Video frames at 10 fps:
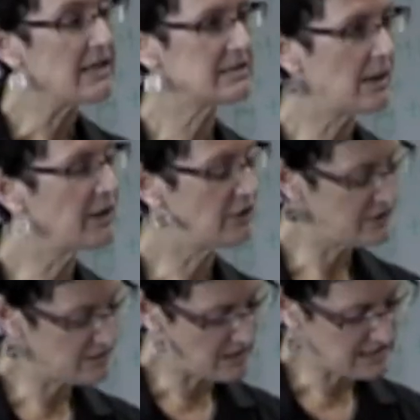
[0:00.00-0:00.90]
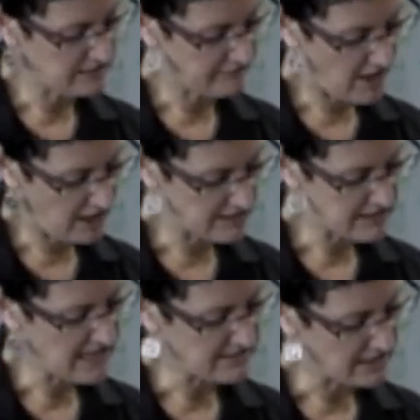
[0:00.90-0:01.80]
some include domestic violence
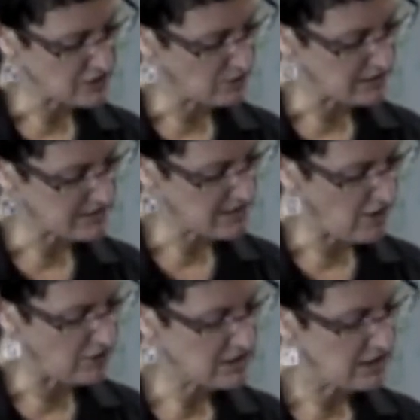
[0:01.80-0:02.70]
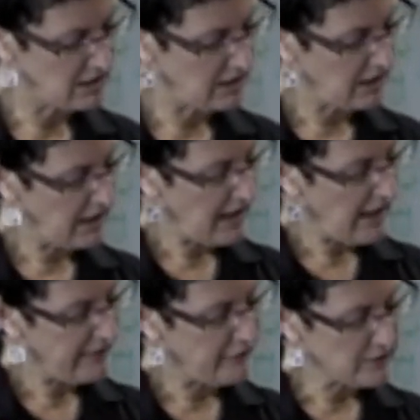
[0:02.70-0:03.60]
and sexual assault.
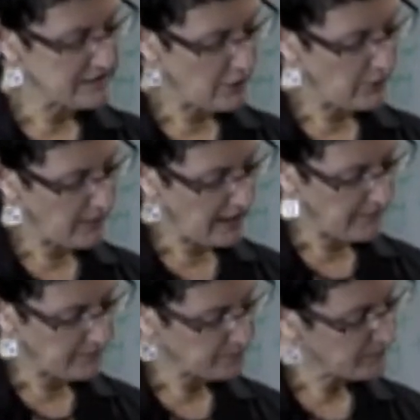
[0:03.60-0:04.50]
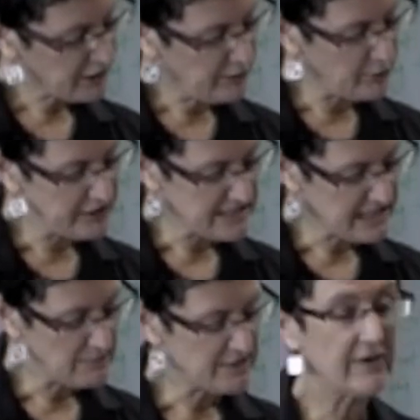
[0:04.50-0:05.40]
There are also um, community
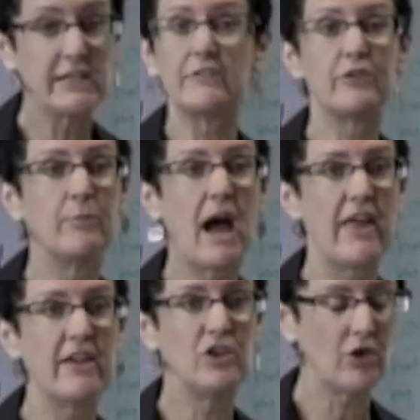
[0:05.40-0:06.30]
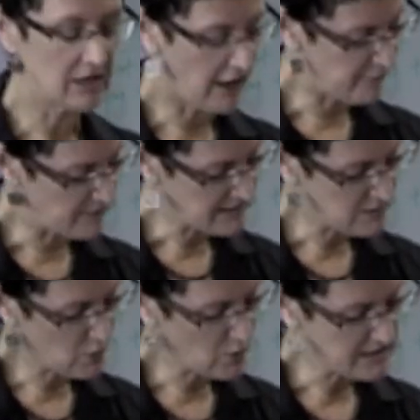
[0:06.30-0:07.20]
schemes funded from other non-government
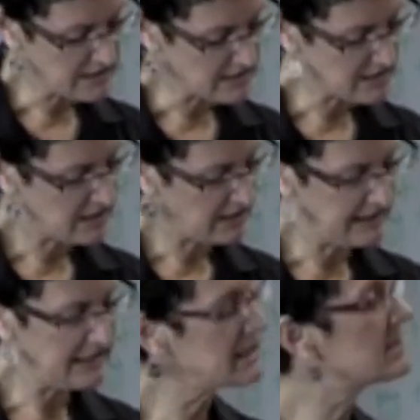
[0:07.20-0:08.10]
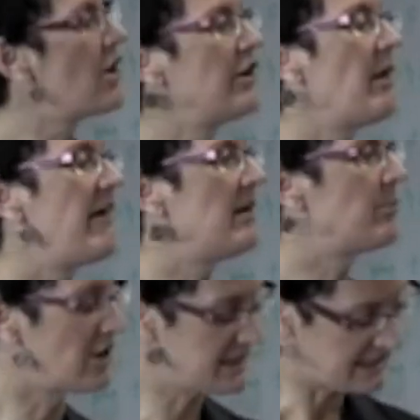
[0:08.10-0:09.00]
sources. Little is known about their
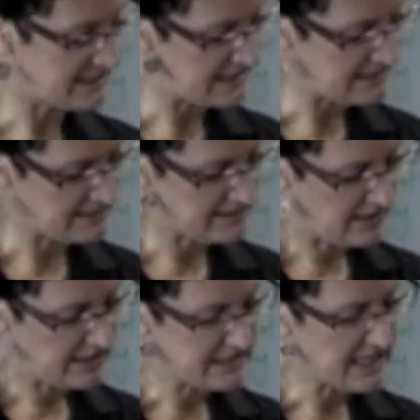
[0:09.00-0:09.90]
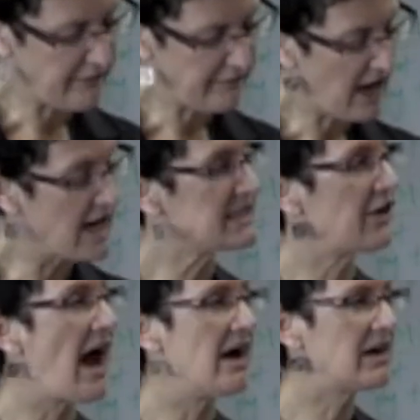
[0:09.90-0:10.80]
processes, safeguards
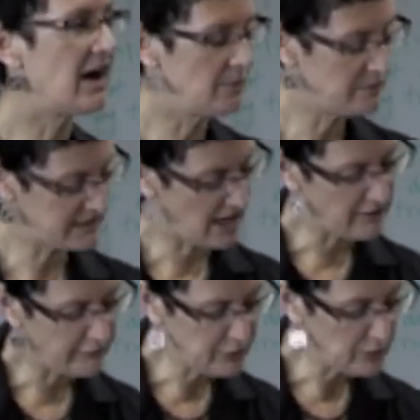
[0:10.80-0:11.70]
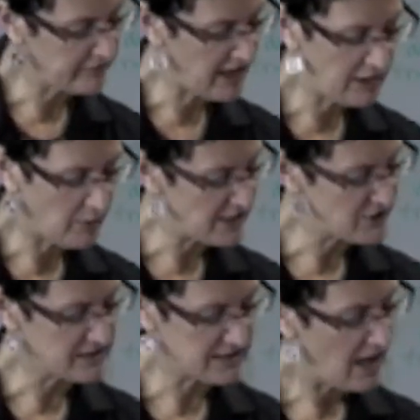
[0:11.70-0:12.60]
or outcomes, and the few
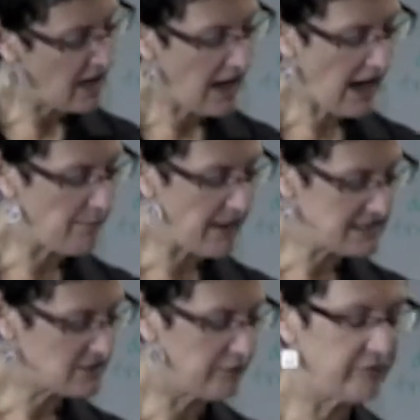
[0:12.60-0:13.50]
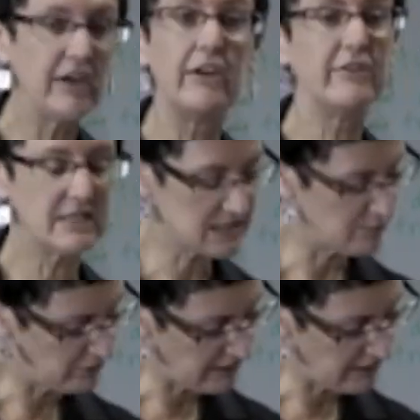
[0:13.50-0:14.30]
evaluations are based on very, very small